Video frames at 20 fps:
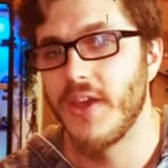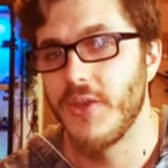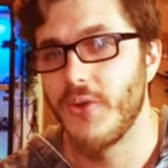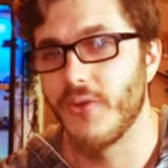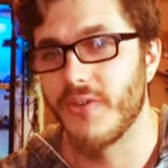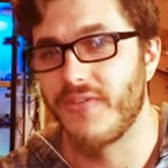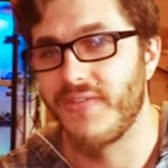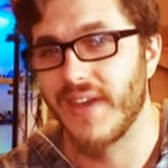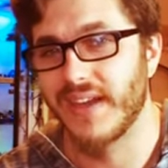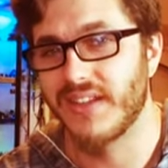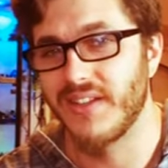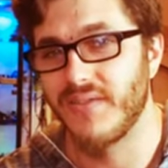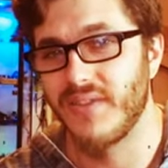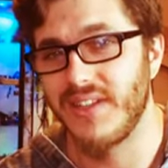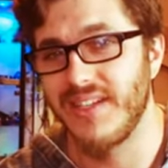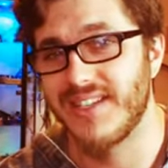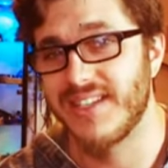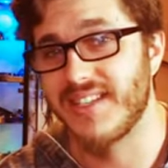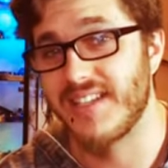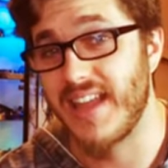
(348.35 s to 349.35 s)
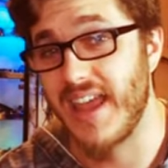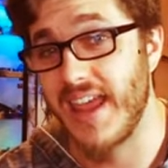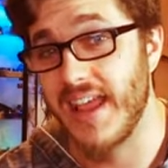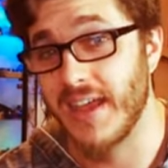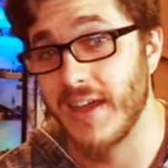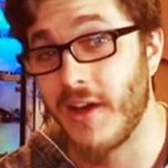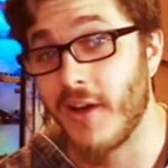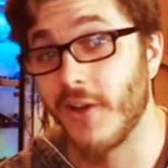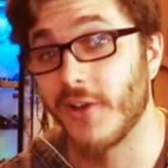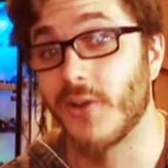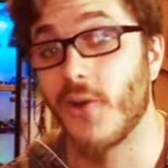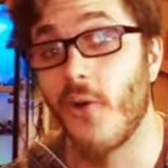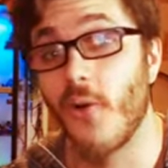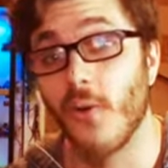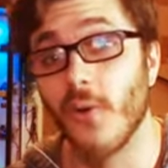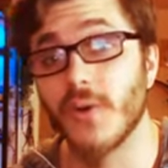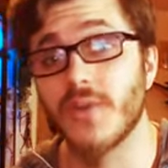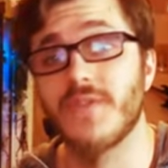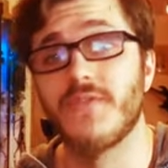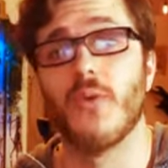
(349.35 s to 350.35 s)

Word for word: you're effectively staying on course